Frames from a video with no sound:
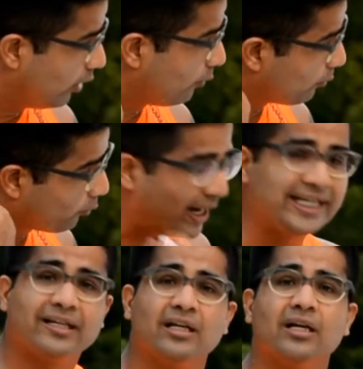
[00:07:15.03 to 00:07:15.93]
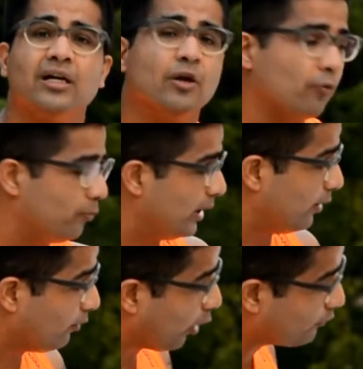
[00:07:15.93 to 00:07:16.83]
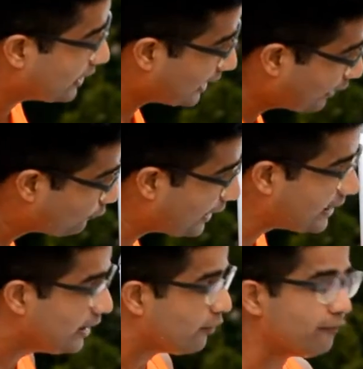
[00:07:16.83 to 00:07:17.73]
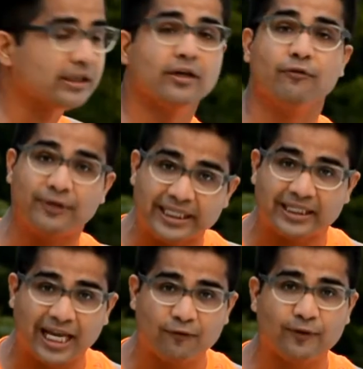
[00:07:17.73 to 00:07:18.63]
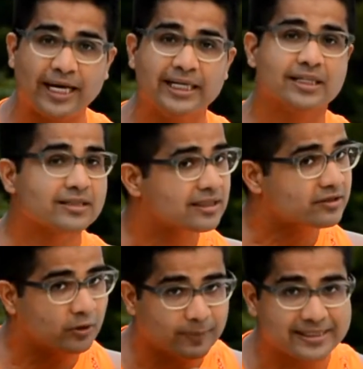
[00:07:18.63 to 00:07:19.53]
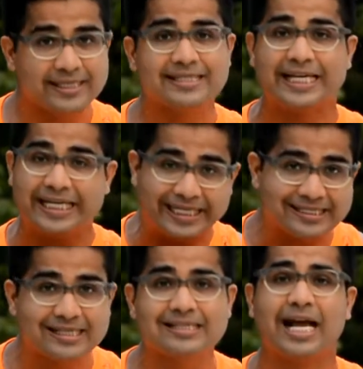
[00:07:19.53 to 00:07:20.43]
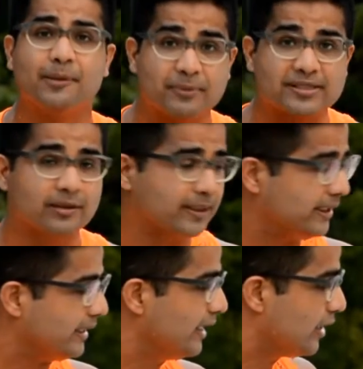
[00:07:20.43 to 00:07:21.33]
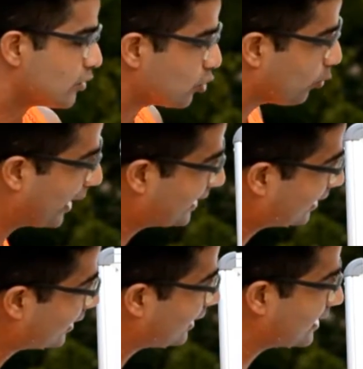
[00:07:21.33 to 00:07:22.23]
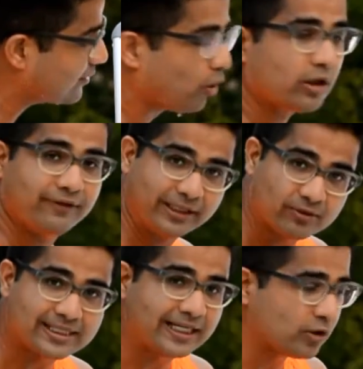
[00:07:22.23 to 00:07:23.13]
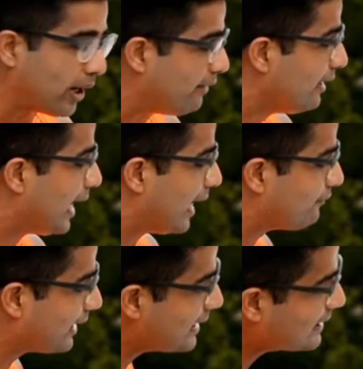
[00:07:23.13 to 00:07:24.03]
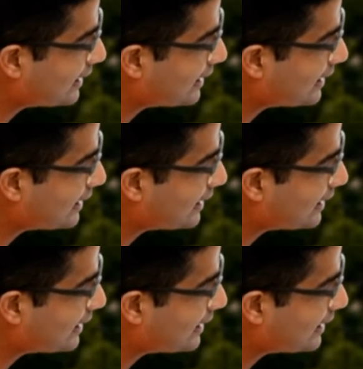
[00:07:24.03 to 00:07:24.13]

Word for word: white color of the lifeline with a weak lifeline just represents illnesses and miserability. So white color is not a very good sign to have. And when I say